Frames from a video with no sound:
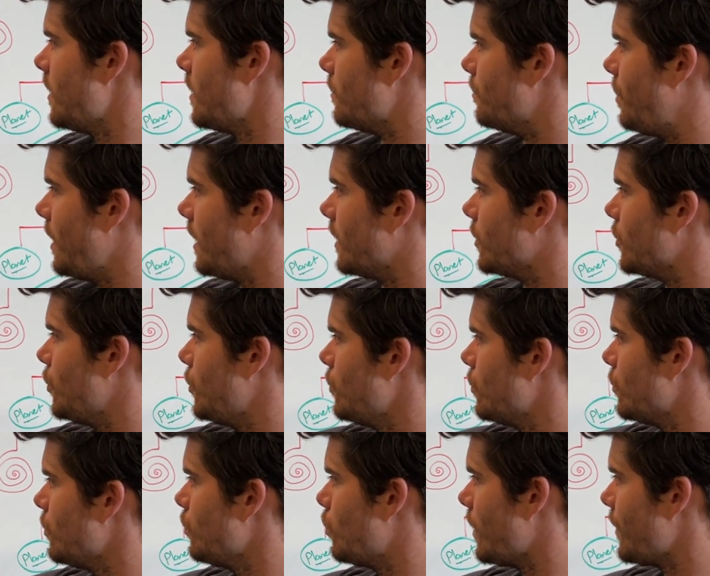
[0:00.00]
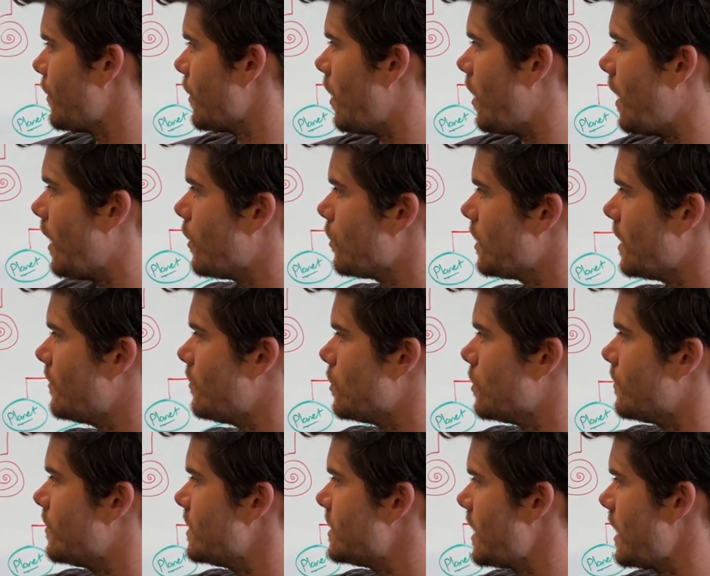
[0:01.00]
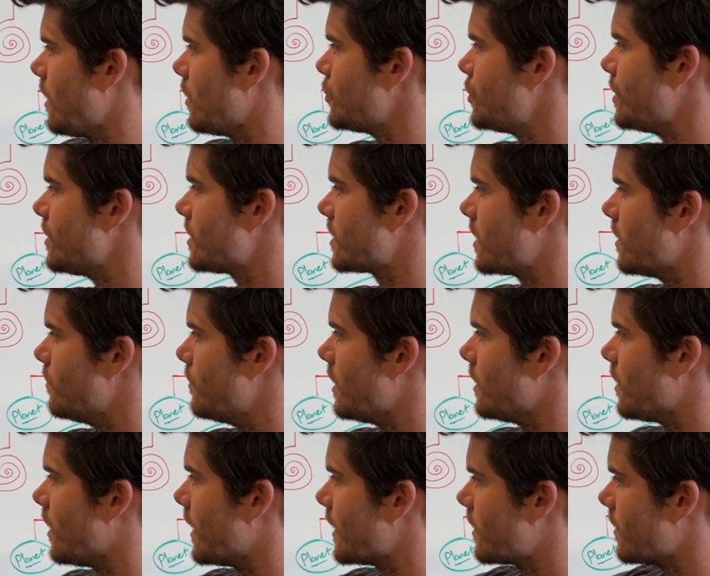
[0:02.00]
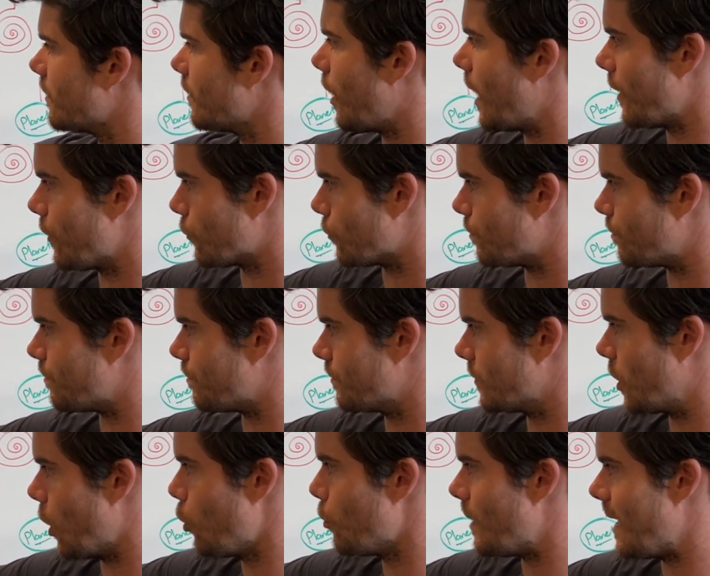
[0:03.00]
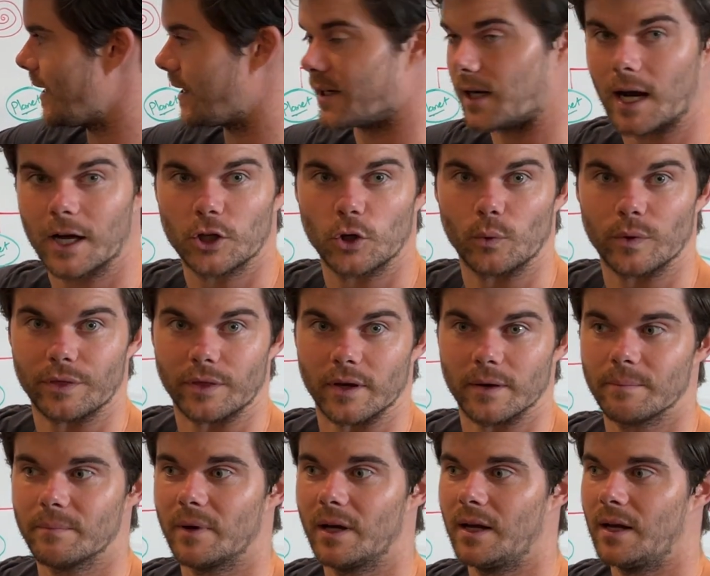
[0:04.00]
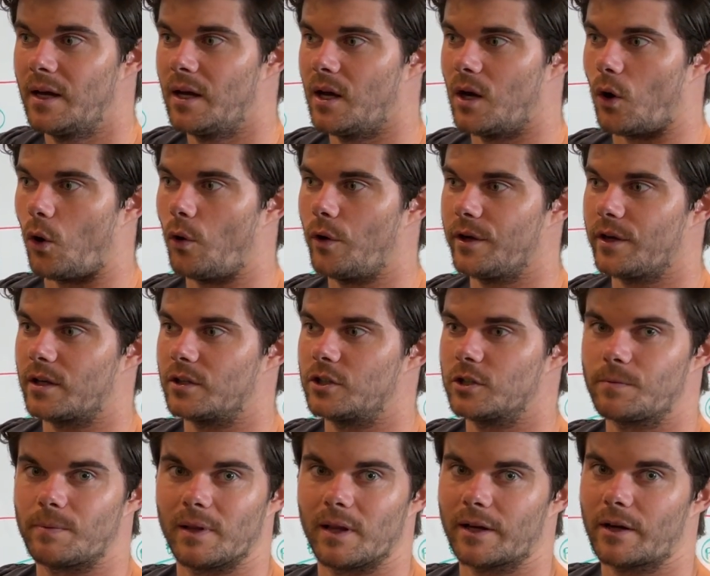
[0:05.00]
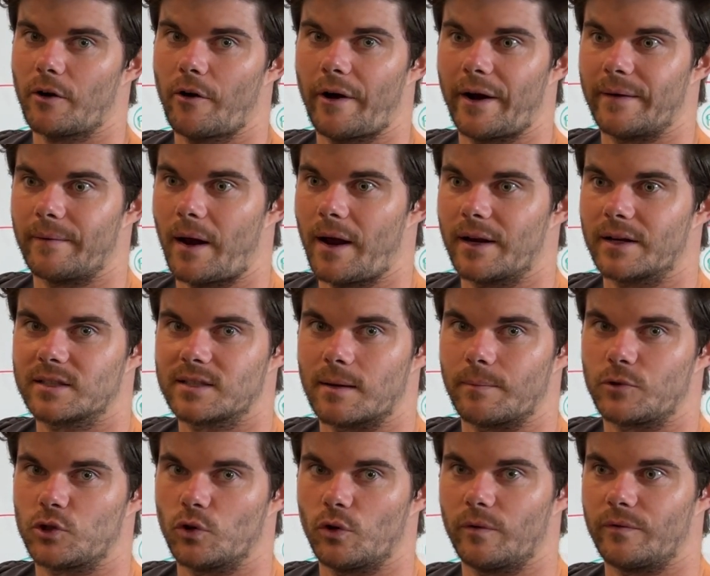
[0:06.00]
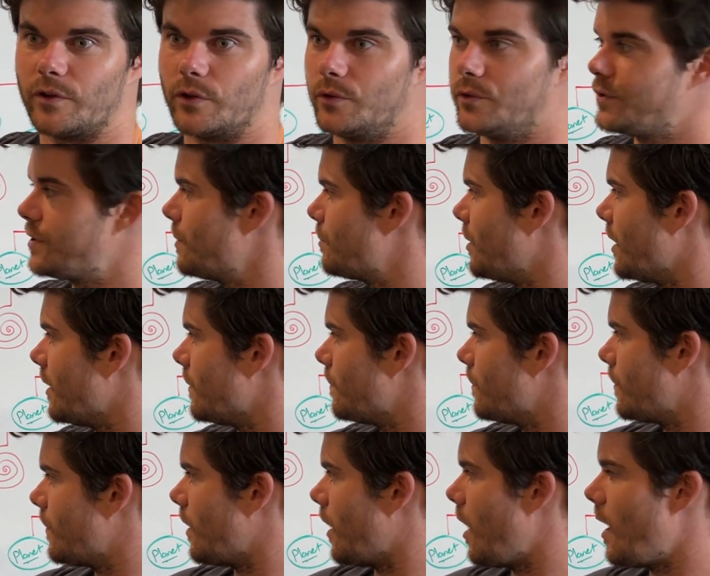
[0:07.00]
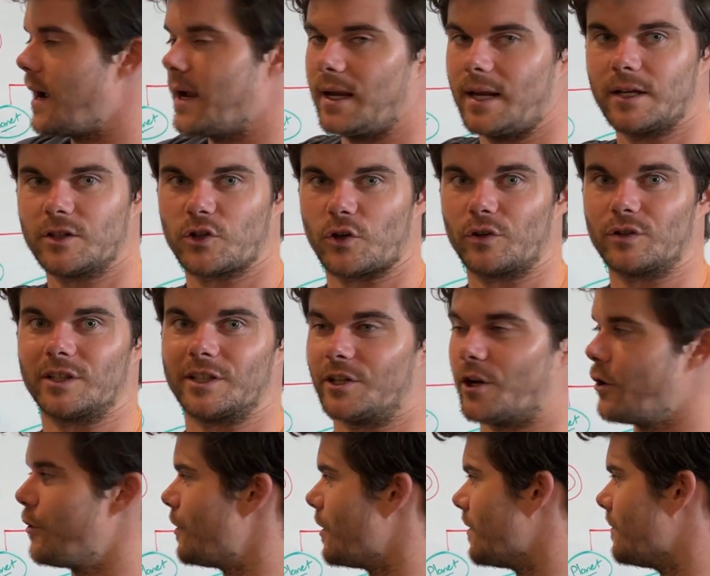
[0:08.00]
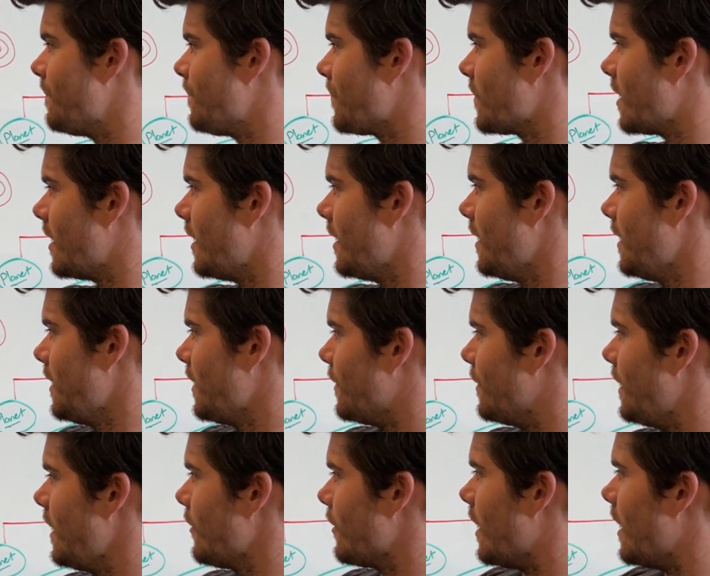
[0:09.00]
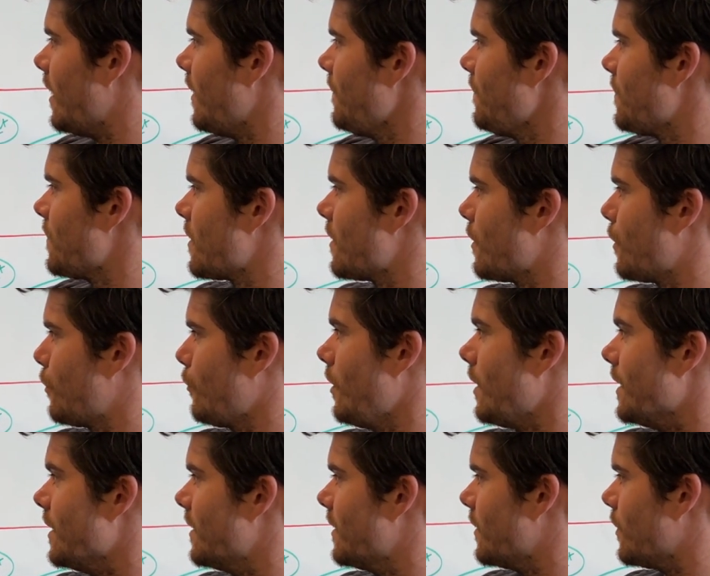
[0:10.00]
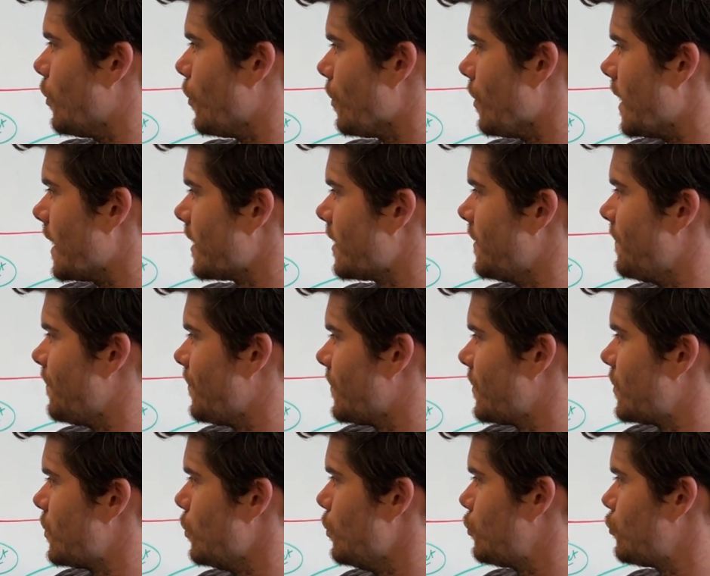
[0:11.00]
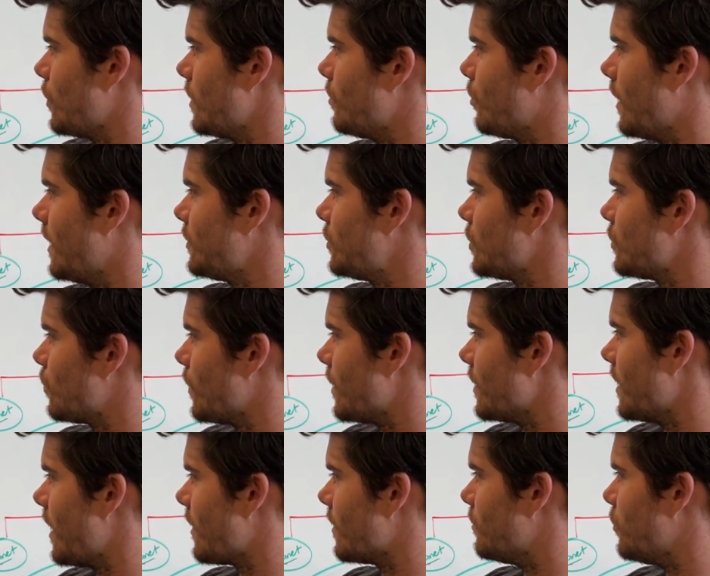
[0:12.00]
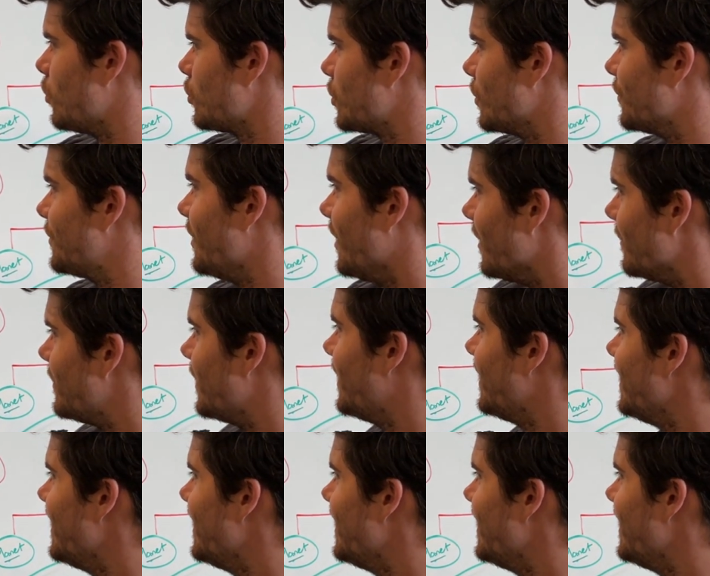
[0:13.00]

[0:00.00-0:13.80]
But you, with a higher level of intelligence, can be like, either go back and argue with them, or you can just be like, all right, I accept your views, but I internally know that there are 3, or like 2 tree branches with another bush on top.